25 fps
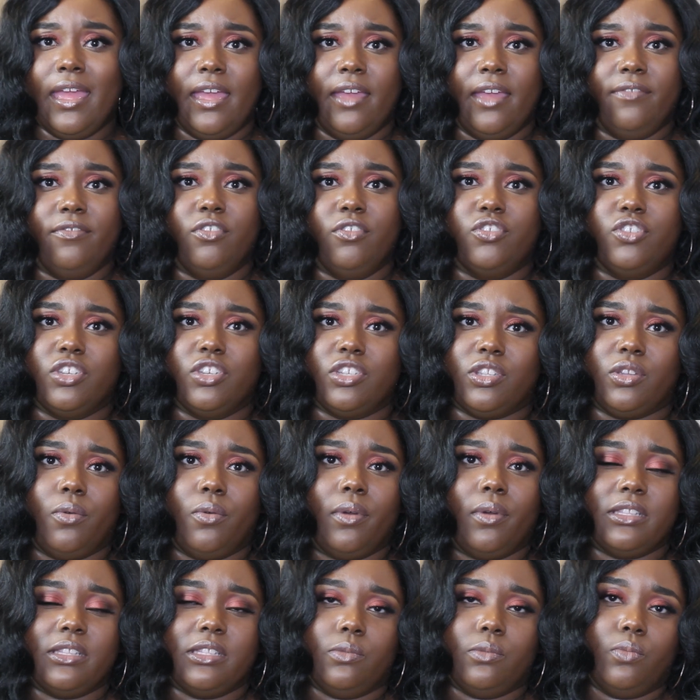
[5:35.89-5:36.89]
if you're just
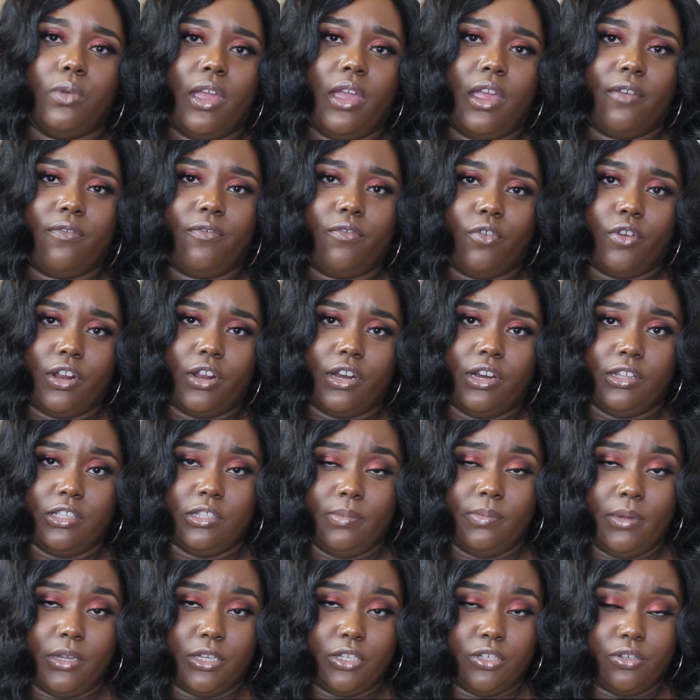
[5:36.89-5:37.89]
going to wear it for a
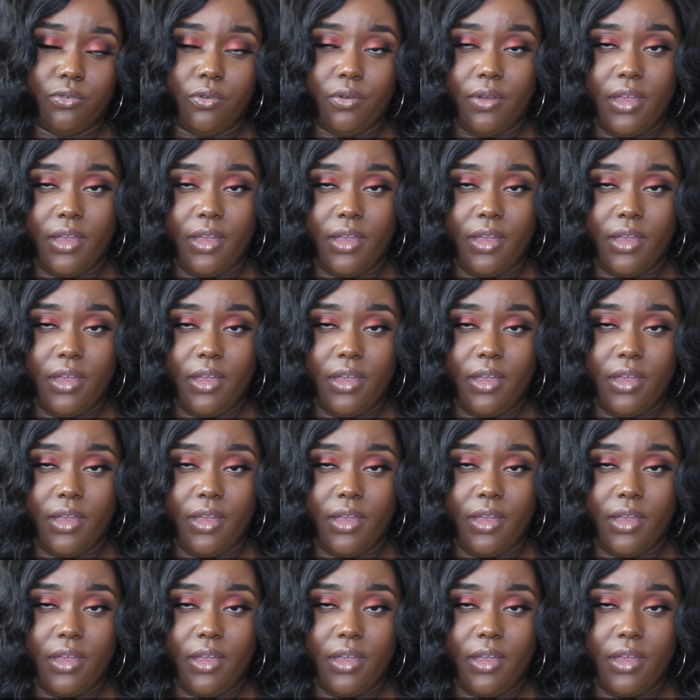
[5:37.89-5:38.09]
special